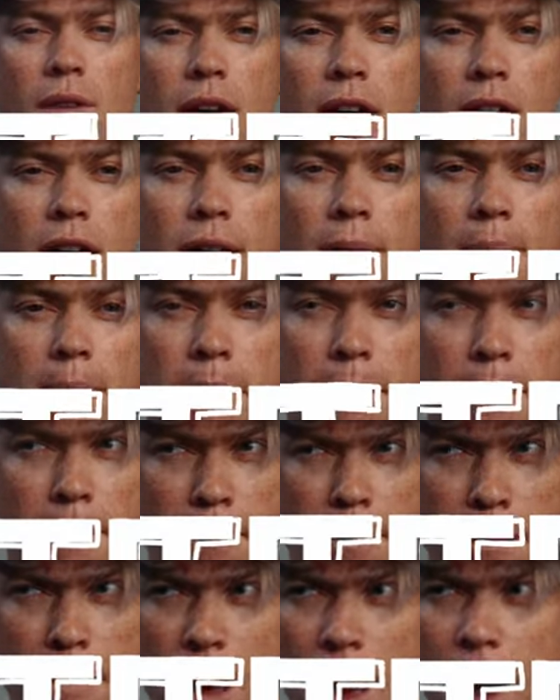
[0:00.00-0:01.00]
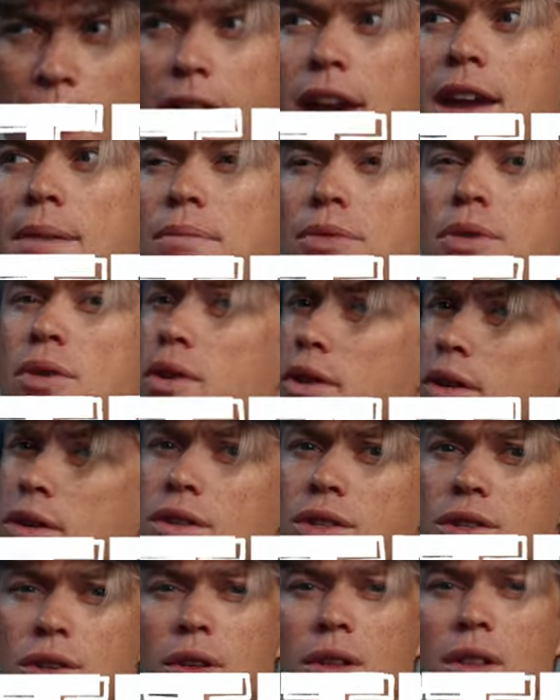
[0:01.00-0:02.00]
I am 30
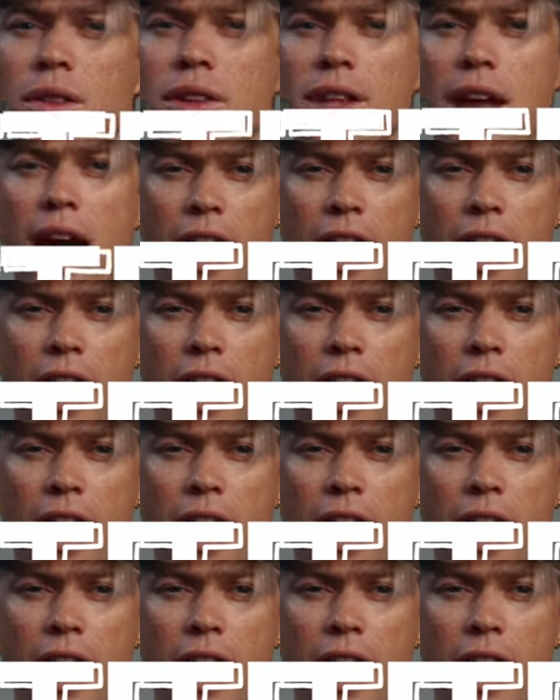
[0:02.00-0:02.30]
years old.